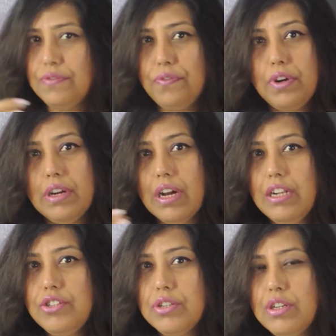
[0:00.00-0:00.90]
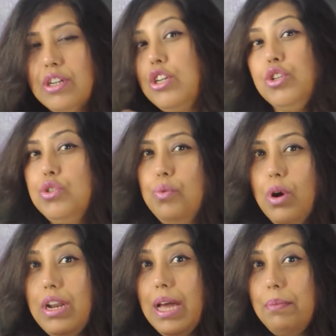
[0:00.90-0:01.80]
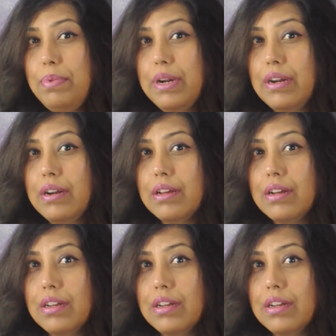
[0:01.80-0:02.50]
different culture. So what happened?